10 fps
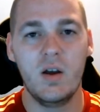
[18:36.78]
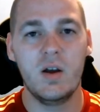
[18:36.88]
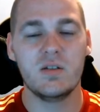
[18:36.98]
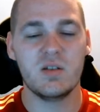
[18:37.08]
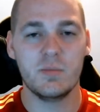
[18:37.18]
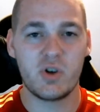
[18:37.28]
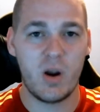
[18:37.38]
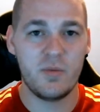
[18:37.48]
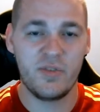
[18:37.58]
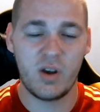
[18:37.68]

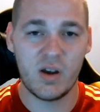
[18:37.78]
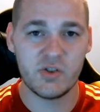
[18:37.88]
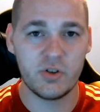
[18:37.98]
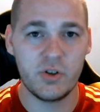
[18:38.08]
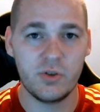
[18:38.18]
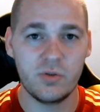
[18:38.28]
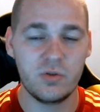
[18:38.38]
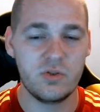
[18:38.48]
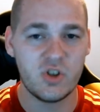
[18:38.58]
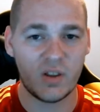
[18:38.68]
Subscribe if you guys are new.
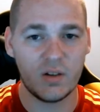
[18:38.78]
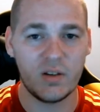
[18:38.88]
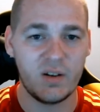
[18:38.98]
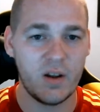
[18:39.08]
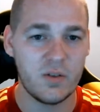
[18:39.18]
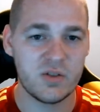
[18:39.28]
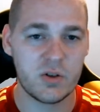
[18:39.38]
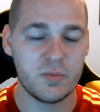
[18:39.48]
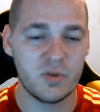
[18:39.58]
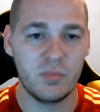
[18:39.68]
Check the link down in the
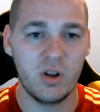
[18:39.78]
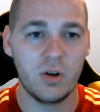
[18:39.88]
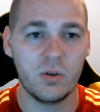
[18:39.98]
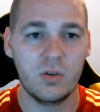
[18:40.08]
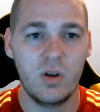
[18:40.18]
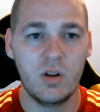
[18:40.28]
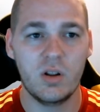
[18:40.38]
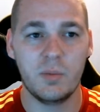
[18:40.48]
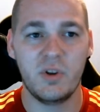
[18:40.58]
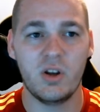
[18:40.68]
description below.
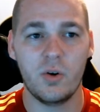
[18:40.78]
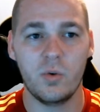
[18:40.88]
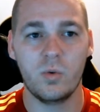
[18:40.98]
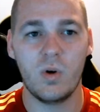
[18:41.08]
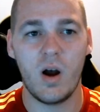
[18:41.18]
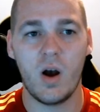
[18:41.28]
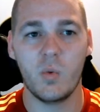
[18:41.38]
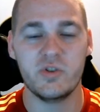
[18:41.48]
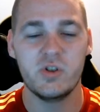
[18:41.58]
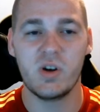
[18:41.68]
Let me know
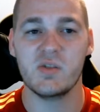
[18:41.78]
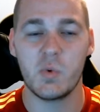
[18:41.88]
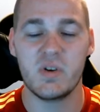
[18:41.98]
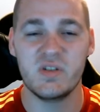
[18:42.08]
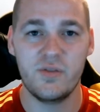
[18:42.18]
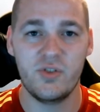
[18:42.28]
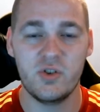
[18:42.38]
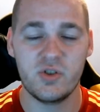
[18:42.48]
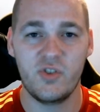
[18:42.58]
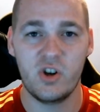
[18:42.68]
what you guys want to see in
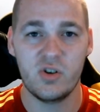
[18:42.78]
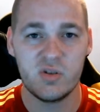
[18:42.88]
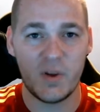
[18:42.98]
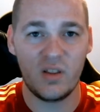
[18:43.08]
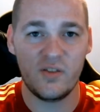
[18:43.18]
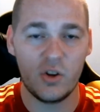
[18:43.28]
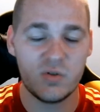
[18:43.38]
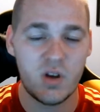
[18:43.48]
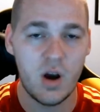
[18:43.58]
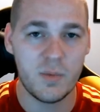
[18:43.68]
future videos by leaving
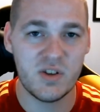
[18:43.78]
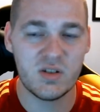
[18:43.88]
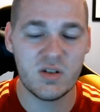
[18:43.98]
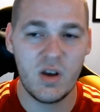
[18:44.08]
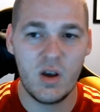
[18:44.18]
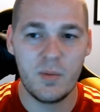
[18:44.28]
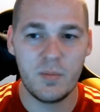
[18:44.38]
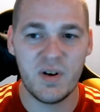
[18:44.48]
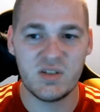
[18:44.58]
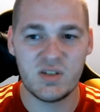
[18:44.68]
those comments.
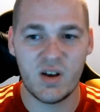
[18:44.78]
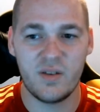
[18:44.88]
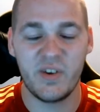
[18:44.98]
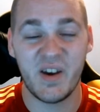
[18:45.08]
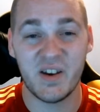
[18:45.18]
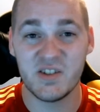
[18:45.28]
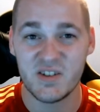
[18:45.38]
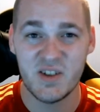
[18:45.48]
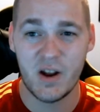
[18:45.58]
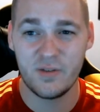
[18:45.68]
But if you guys are
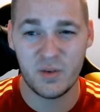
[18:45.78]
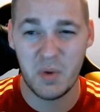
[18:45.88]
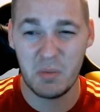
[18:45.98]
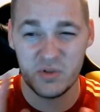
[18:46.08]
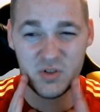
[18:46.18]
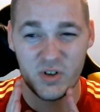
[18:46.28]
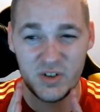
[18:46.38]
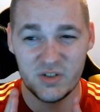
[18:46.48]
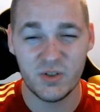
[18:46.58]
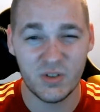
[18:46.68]
excited for
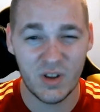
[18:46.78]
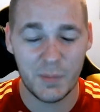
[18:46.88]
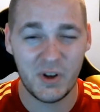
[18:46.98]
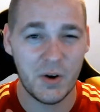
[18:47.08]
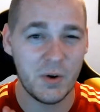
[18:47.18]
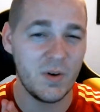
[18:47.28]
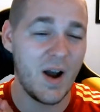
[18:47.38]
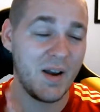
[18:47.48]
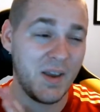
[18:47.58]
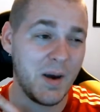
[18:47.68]
Maplestory 2, let me know.
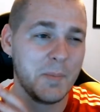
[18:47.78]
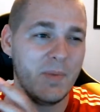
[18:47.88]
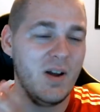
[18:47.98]
I am.